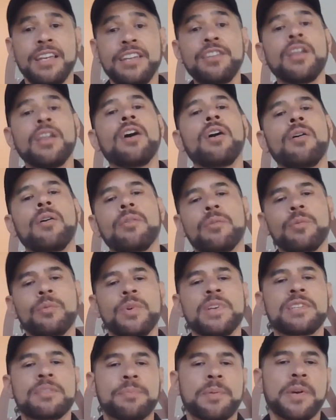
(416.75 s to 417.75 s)
know
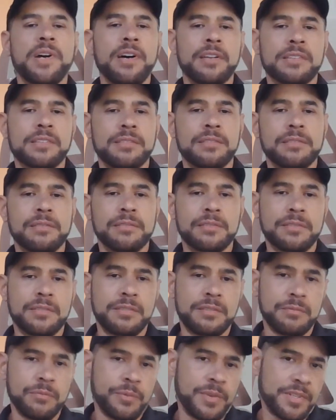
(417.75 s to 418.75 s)
which products
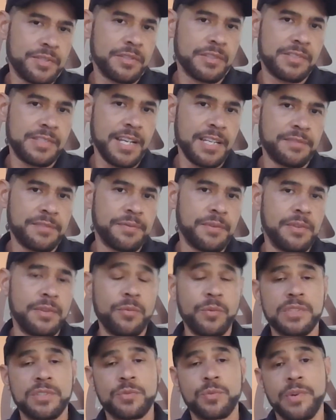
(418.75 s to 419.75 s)
were successful
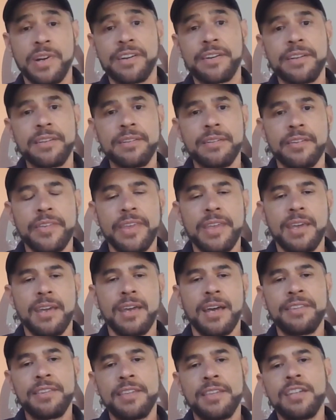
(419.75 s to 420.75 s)
and which weren't,
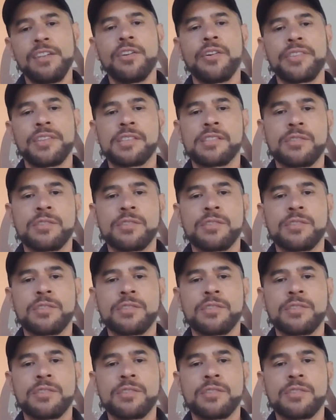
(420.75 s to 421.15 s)
and they know the